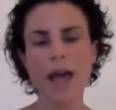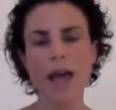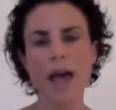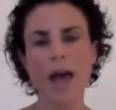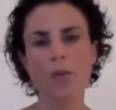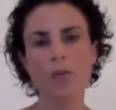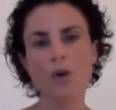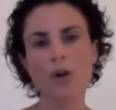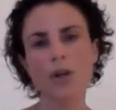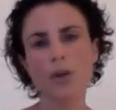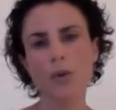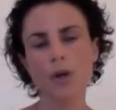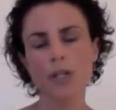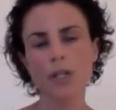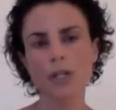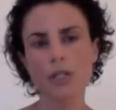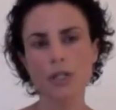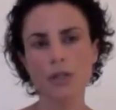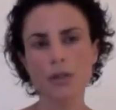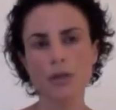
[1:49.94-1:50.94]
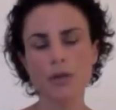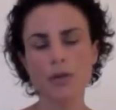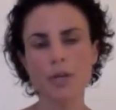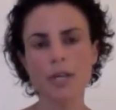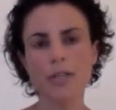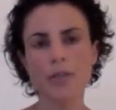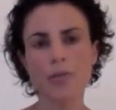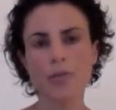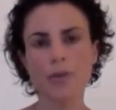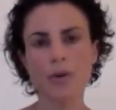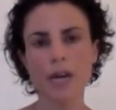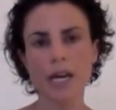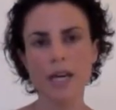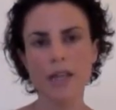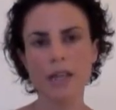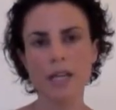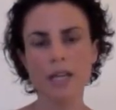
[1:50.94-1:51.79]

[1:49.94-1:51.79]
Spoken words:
And what you want to do is breathe